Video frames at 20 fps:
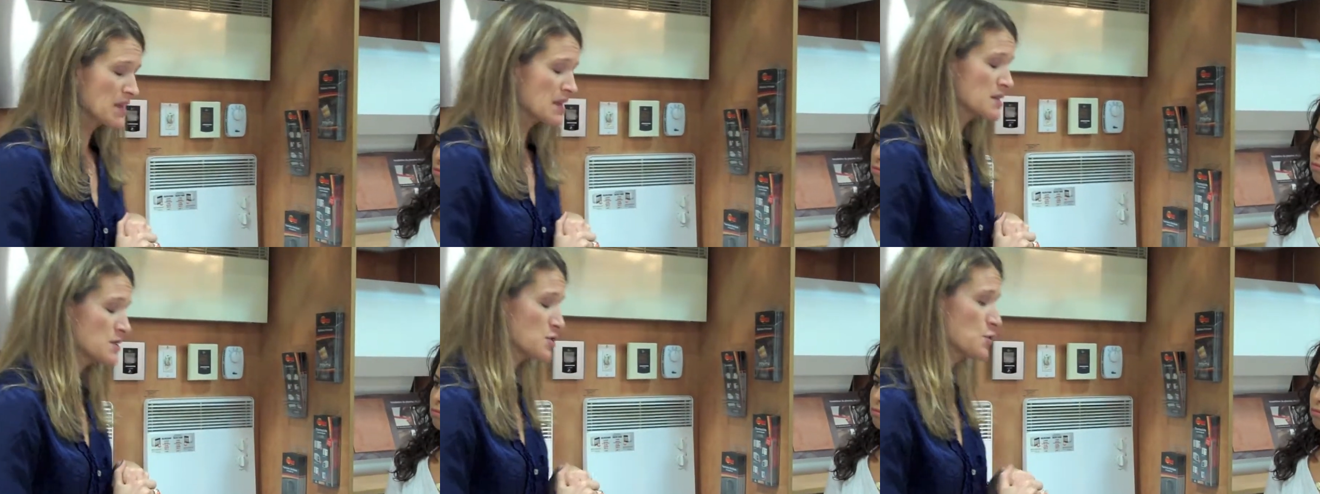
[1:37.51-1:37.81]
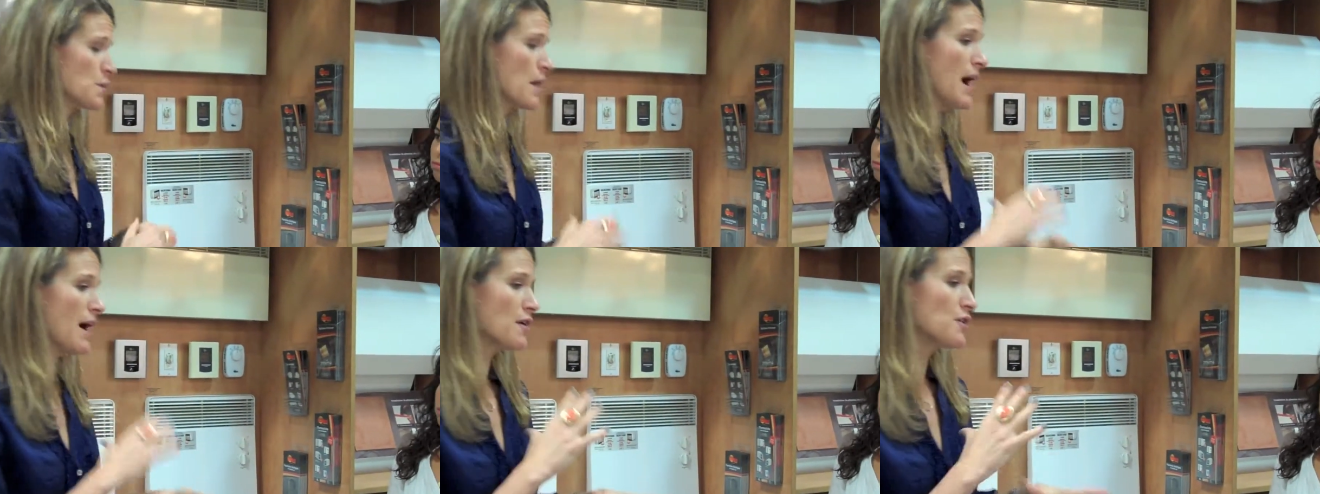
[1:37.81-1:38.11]

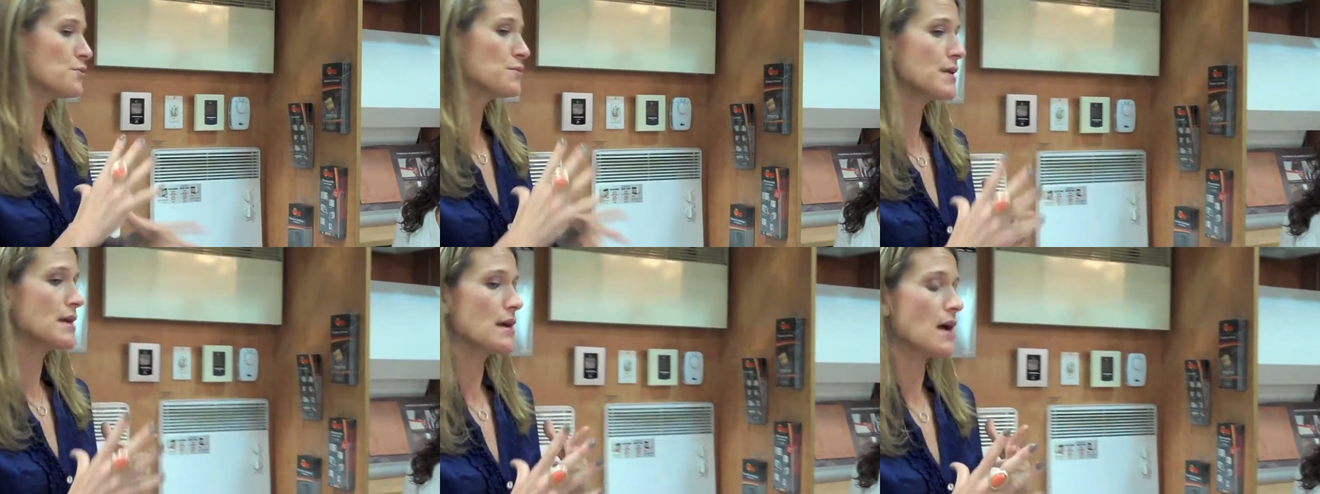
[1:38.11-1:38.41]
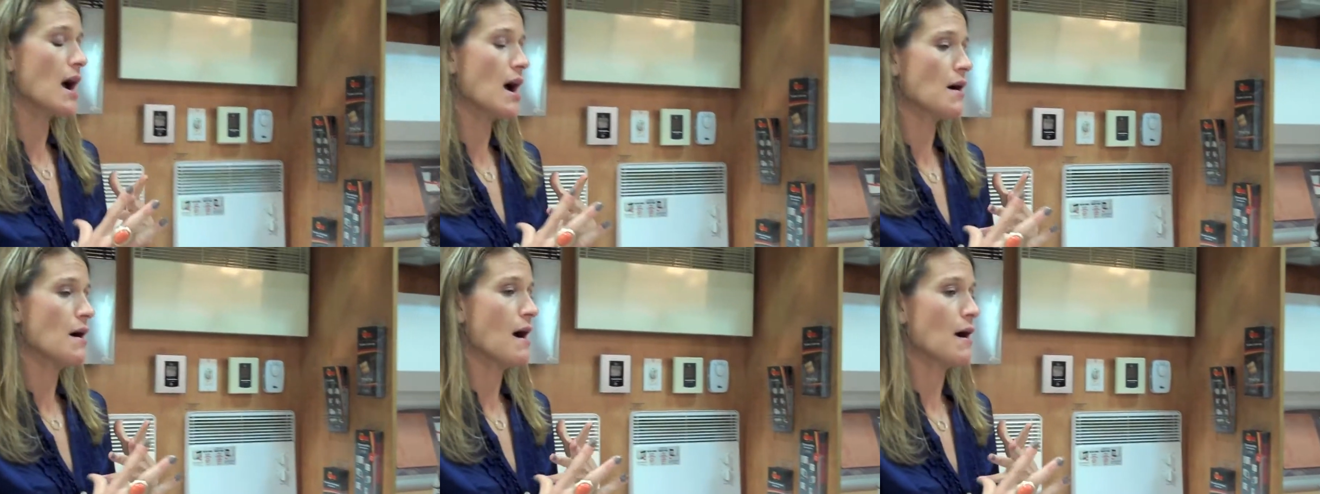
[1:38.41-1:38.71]
So how
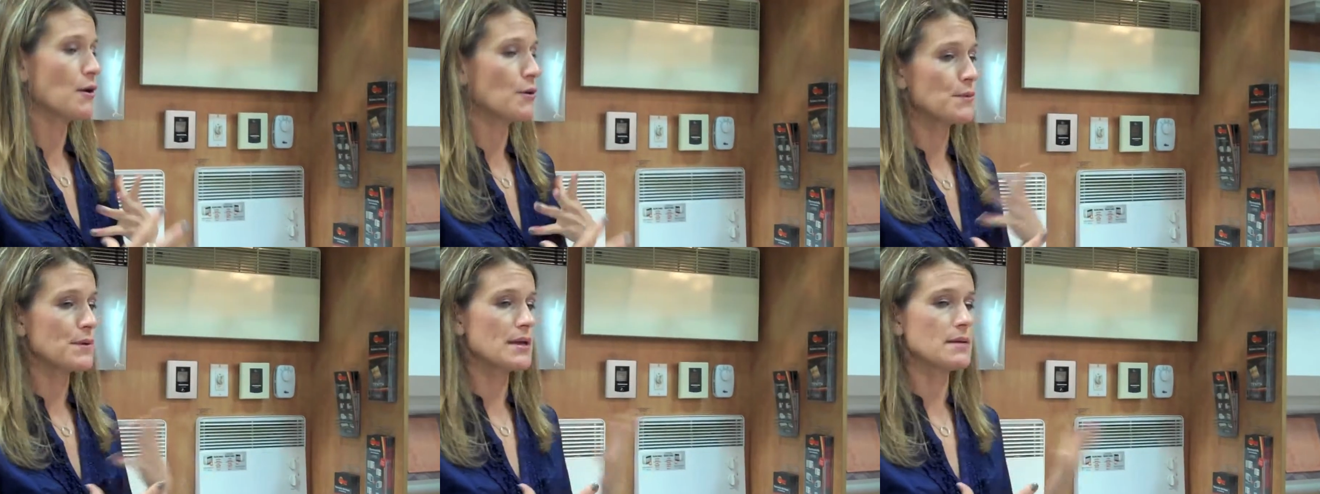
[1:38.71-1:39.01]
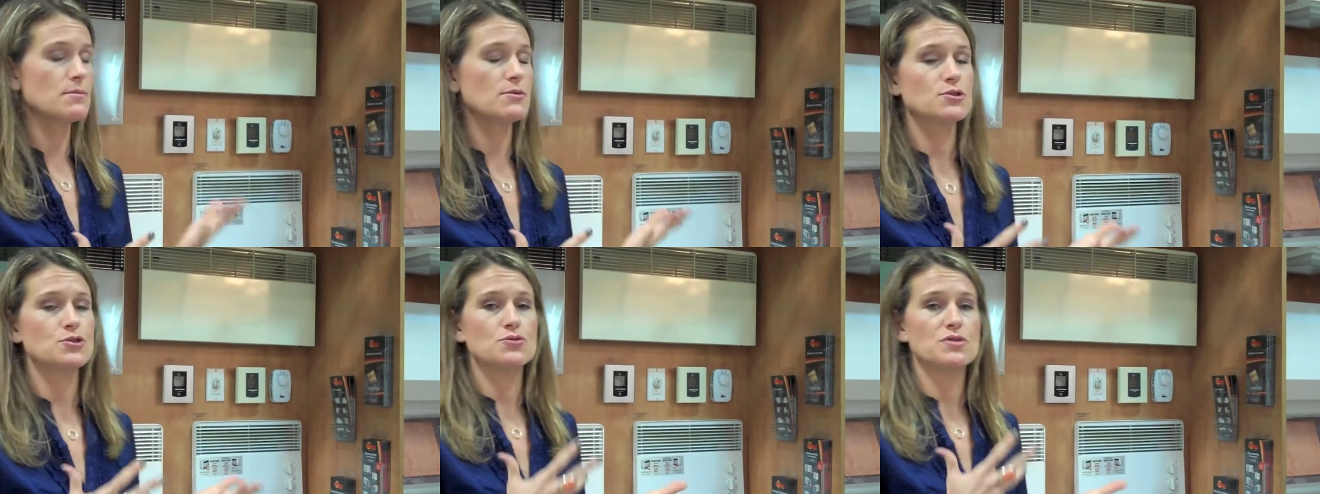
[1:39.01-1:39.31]
are we
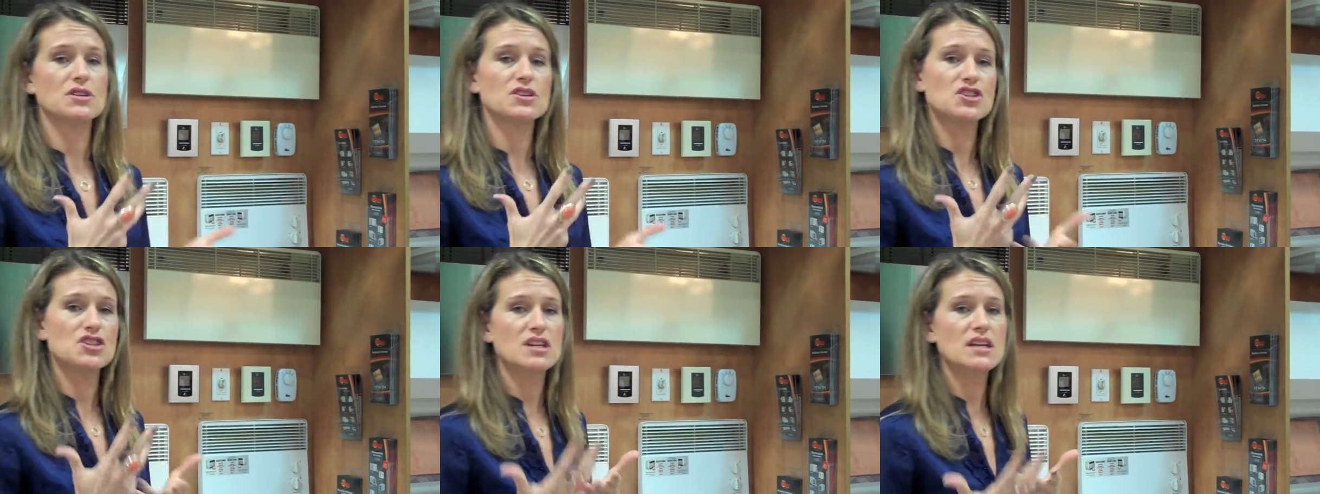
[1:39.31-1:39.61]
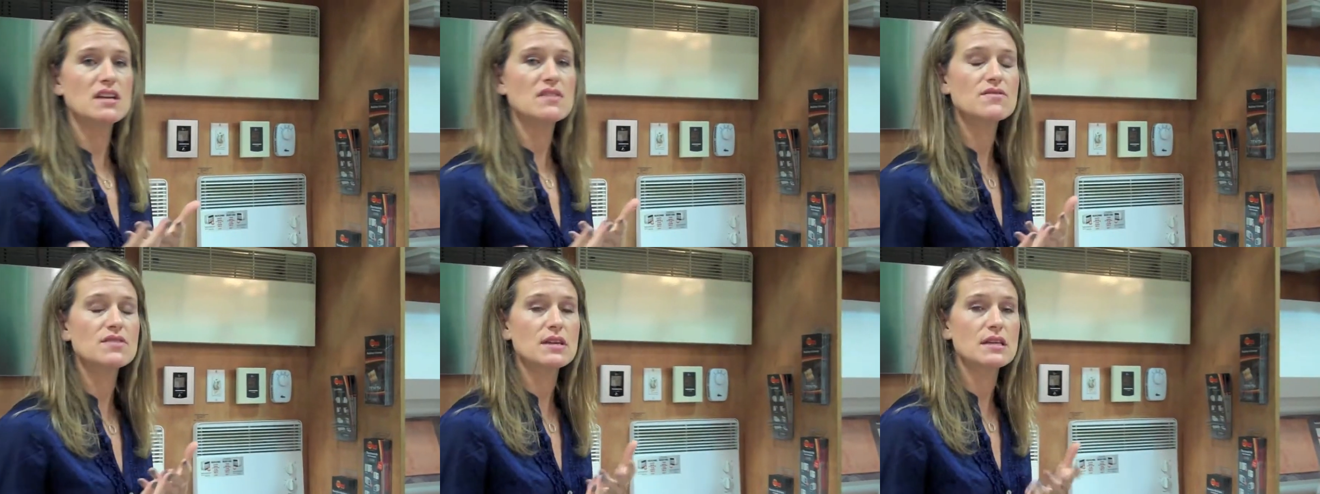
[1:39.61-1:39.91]
able to
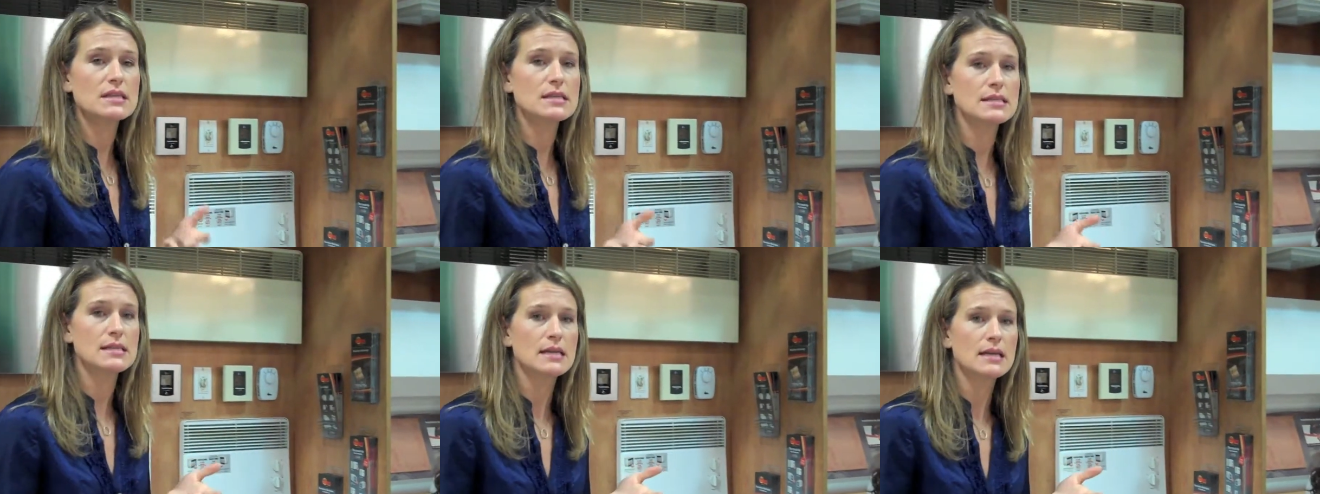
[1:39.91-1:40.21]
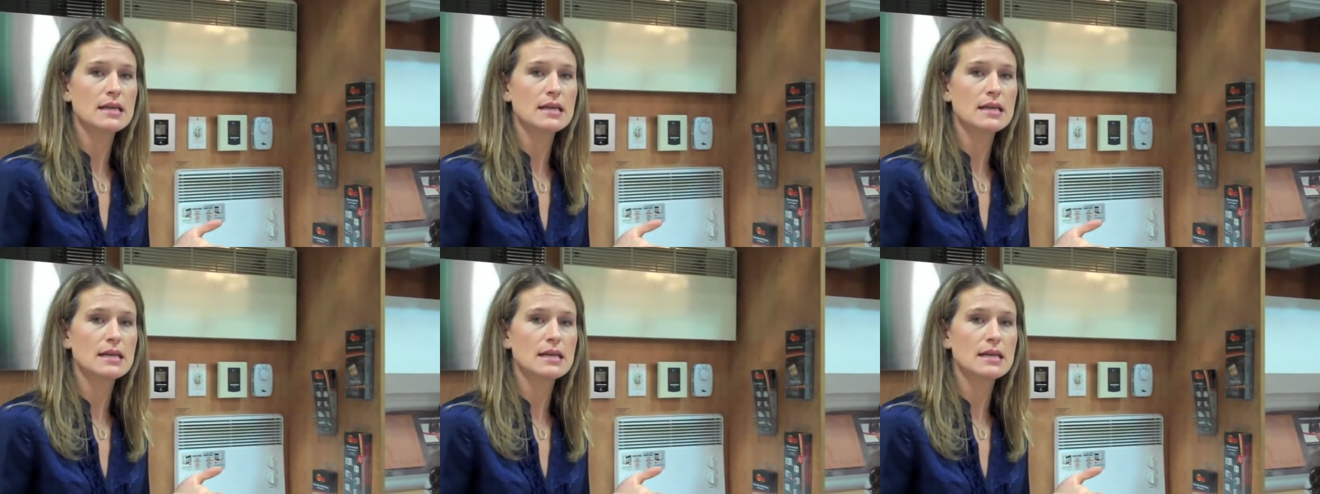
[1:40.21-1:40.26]
achieve this